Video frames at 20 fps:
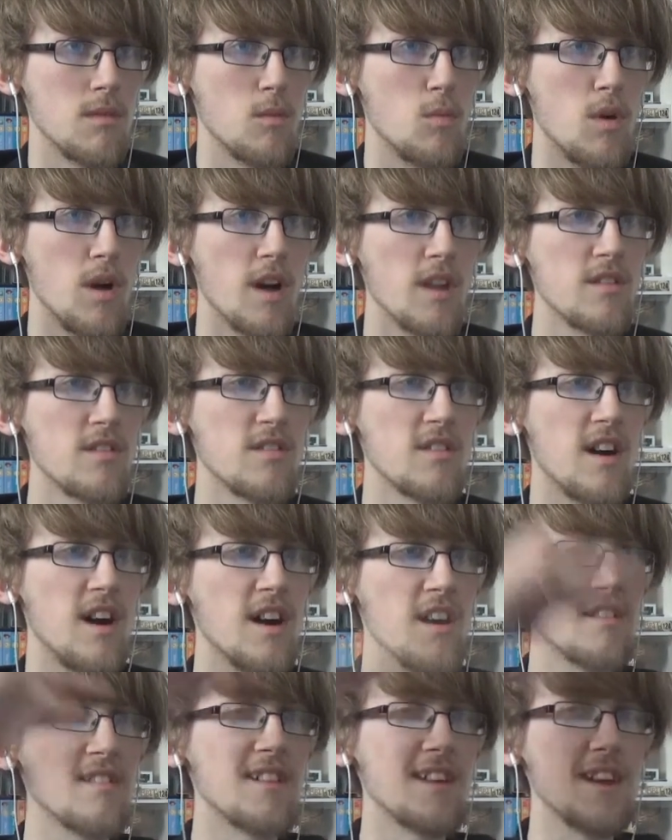Why is his
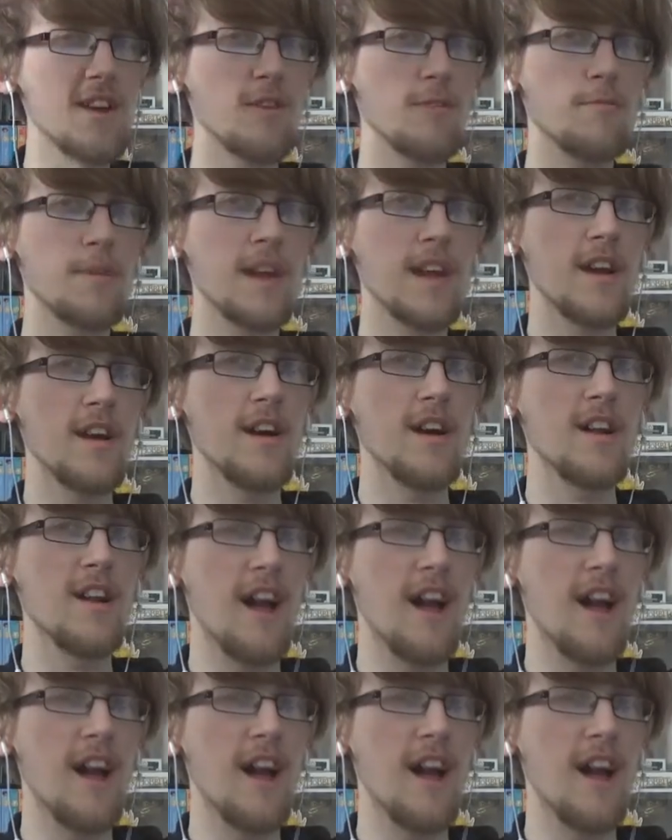eyes like up here?